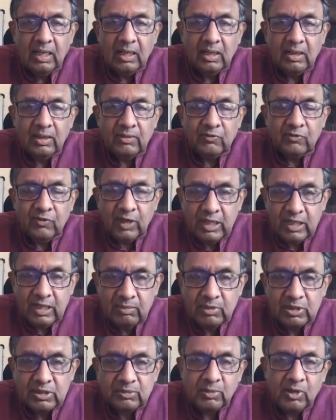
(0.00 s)

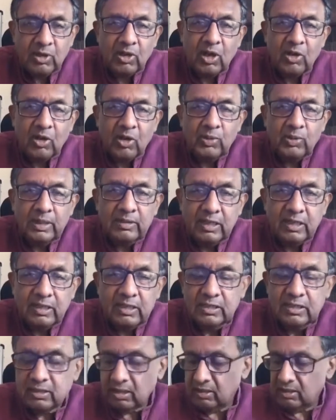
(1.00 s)
Freedom is about how we treat
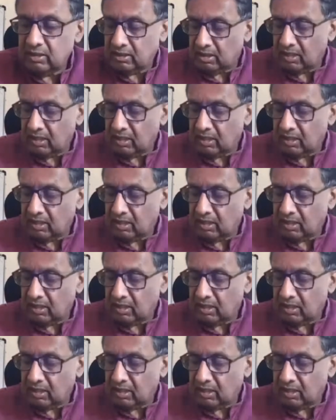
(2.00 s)
each other.